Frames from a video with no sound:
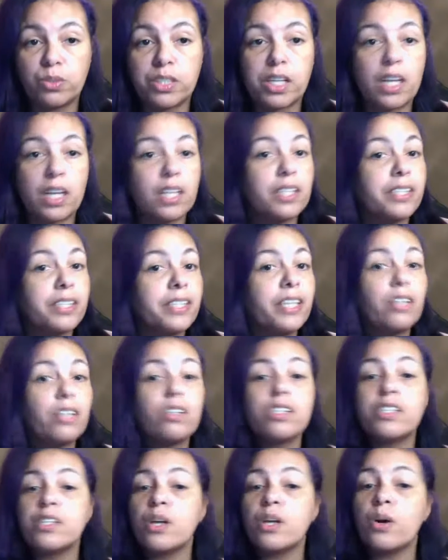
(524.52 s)
There is
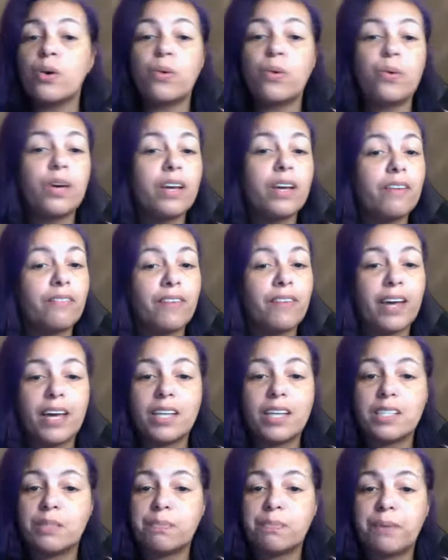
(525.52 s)
no ifs,
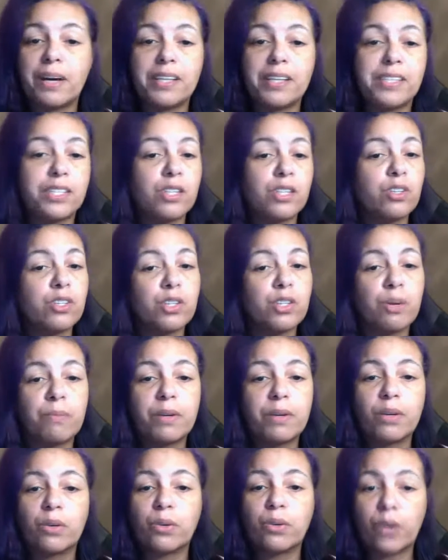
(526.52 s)
ands, buts. There is no
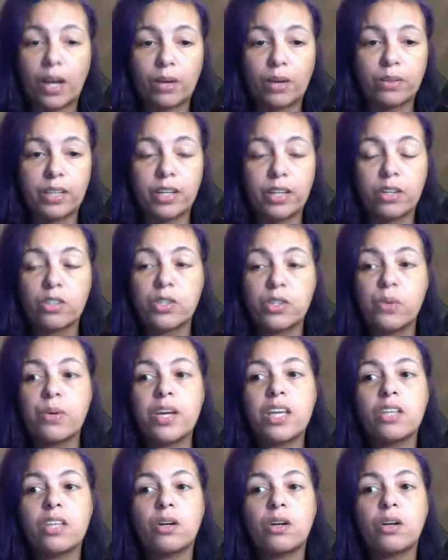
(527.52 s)
middle ground here. So
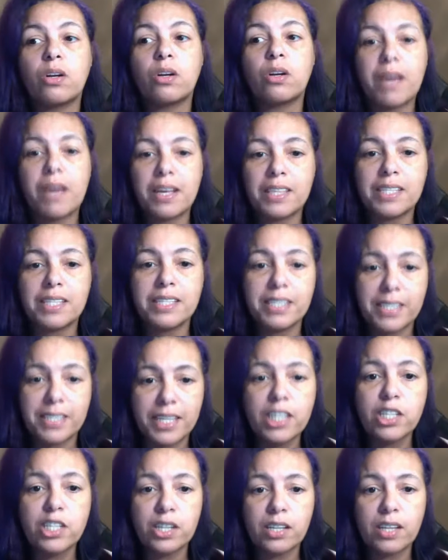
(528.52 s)
either make the
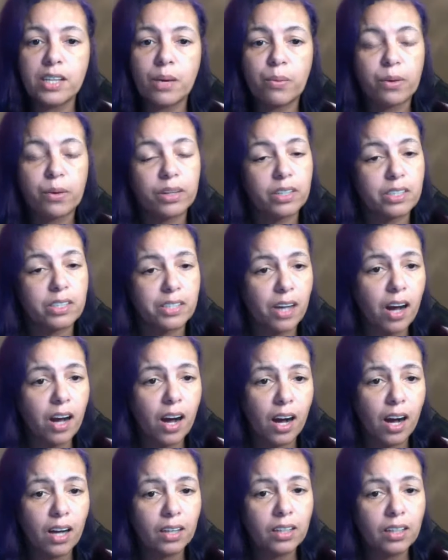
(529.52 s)
decision that we're going to
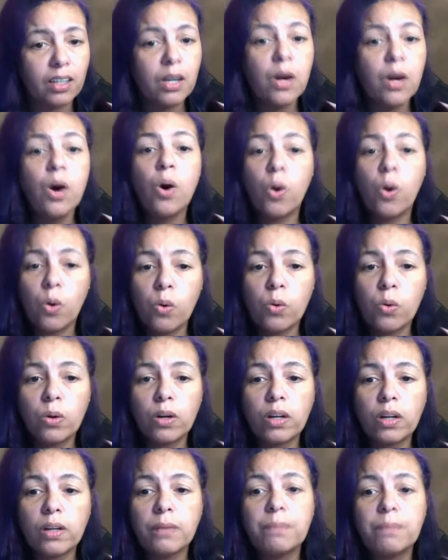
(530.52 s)
talk,
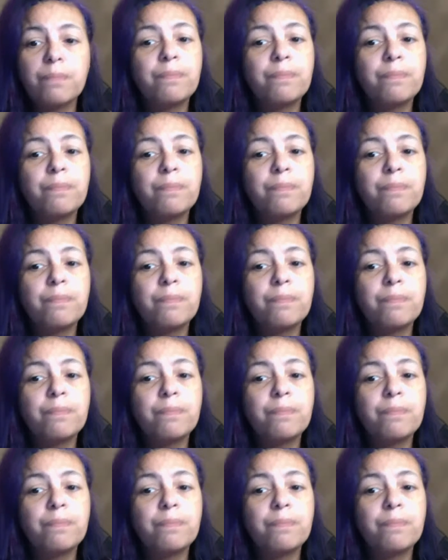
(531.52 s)
or